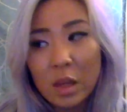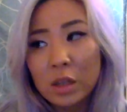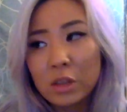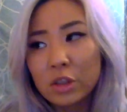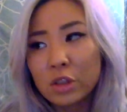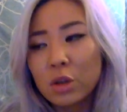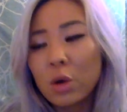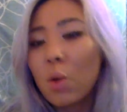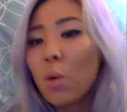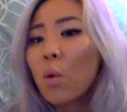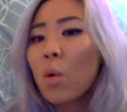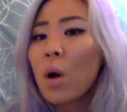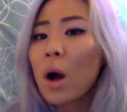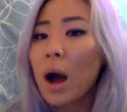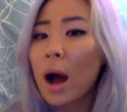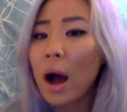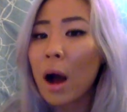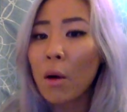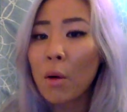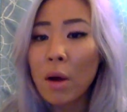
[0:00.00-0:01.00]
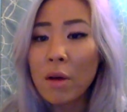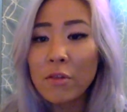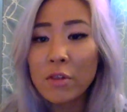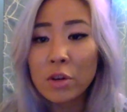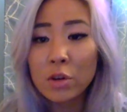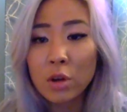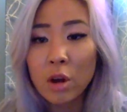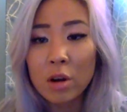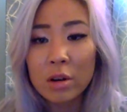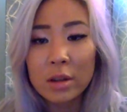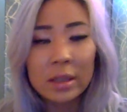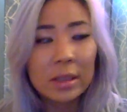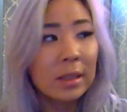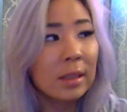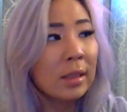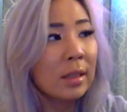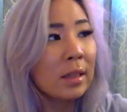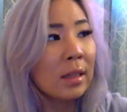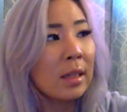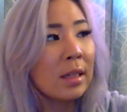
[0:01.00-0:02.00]
So however long this
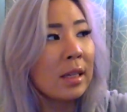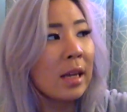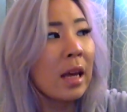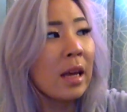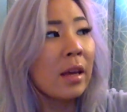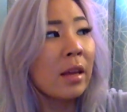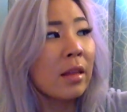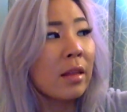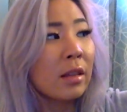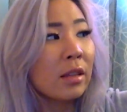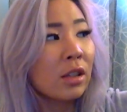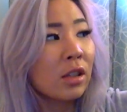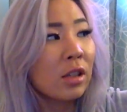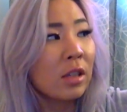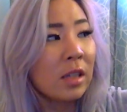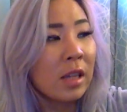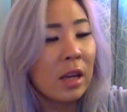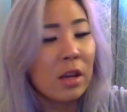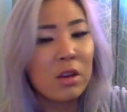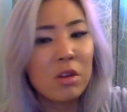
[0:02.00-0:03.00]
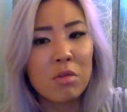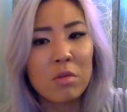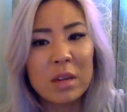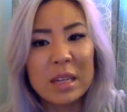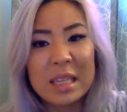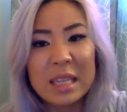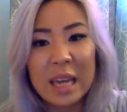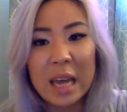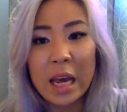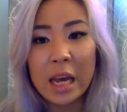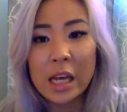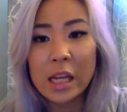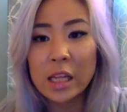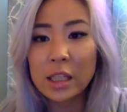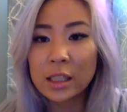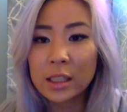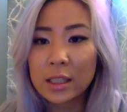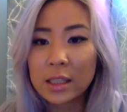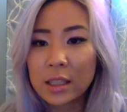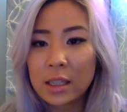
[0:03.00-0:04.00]
is going to take, this could take you a day,
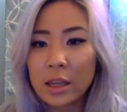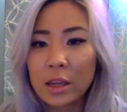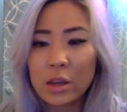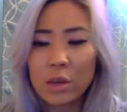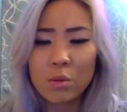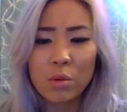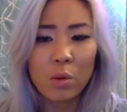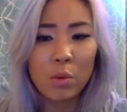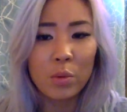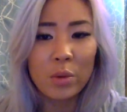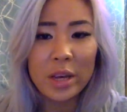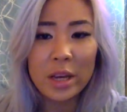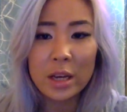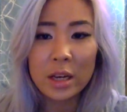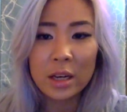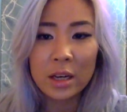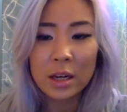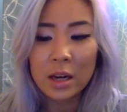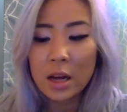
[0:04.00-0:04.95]
this could take you a week,